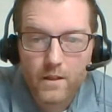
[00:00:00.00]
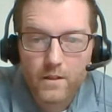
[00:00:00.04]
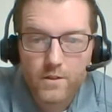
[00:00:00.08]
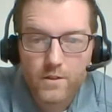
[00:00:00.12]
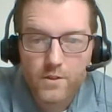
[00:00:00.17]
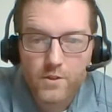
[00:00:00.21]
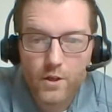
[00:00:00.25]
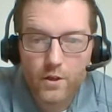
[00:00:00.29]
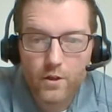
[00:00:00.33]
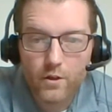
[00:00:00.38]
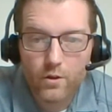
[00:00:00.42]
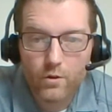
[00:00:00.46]

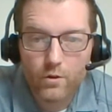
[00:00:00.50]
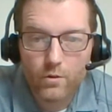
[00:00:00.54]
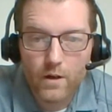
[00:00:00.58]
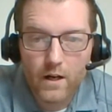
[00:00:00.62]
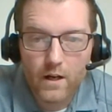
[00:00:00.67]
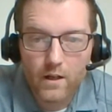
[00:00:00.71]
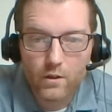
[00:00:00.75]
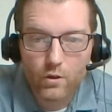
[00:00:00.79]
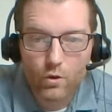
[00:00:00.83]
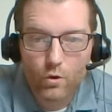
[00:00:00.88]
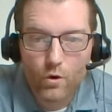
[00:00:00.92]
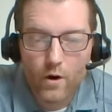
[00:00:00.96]
So
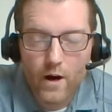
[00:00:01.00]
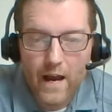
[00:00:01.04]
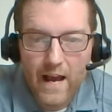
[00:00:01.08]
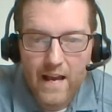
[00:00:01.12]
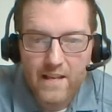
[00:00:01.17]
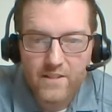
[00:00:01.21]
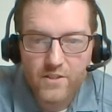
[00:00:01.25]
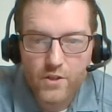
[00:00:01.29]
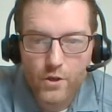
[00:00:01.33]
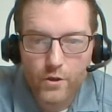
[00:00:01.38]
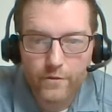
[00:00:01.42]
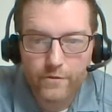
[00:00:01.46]
uh, Laura
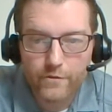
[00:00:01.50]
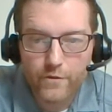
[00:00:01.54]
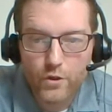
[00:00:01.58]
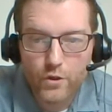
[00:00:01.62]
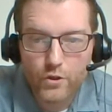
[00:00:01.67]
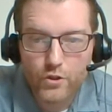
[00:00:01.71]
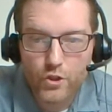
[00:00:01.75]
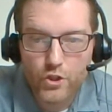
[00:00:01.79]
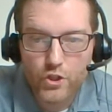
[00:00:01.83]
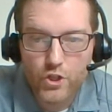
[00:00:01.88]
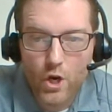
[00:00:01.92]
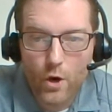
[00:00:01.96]
asks, on a
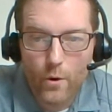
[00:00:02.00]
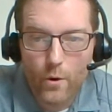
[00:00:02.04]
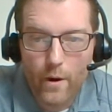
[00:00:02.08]
future show,